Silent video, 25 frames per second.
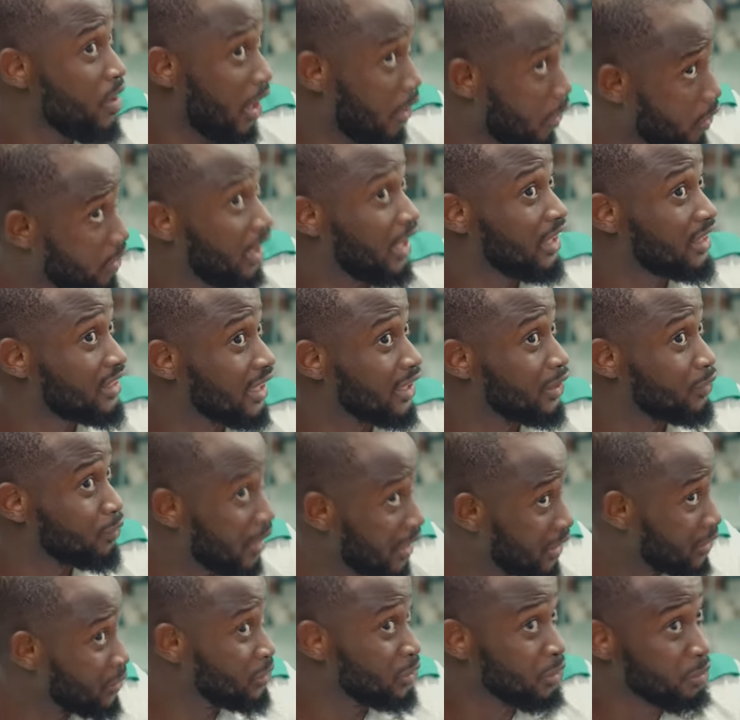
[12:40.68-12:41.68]
are connected. We are
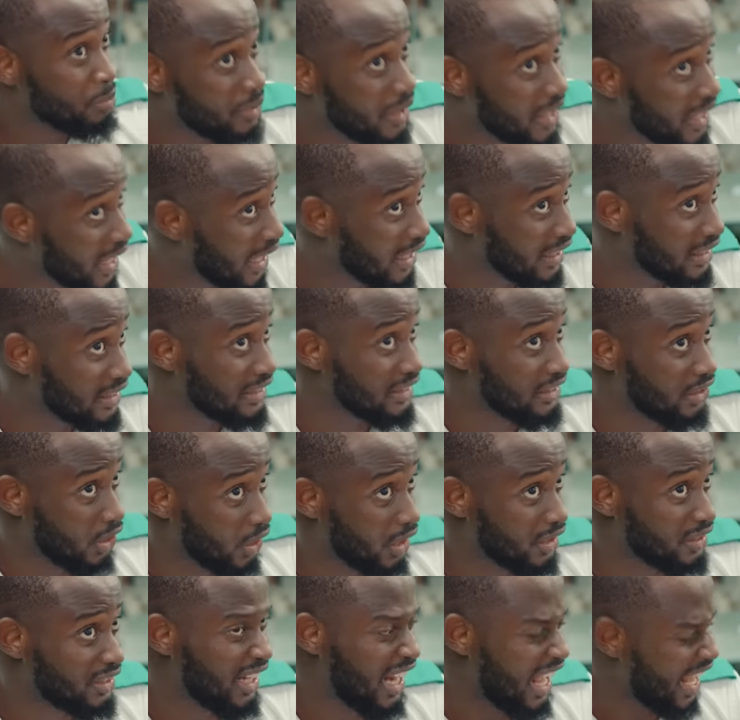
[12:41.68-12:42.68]
Ludo players.
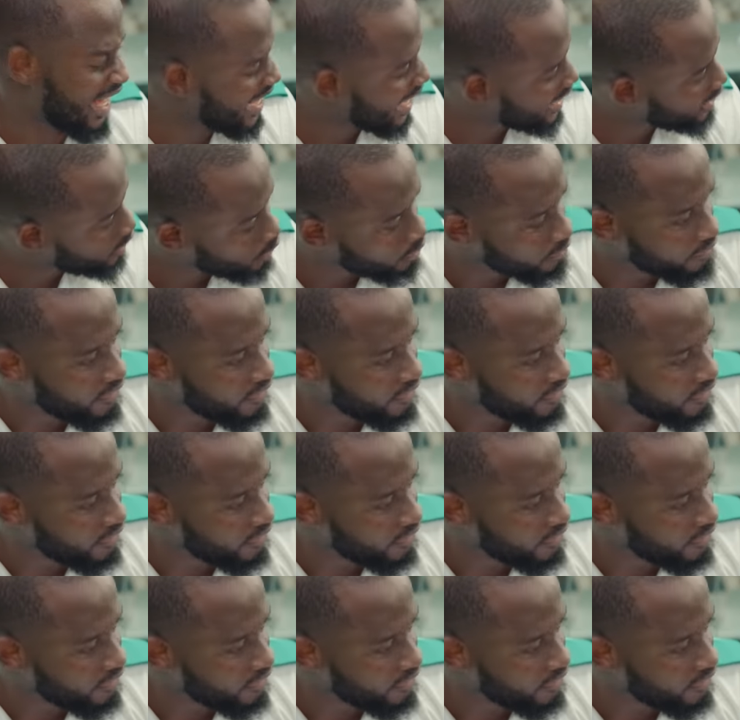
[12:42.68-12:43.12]
Yes, I like your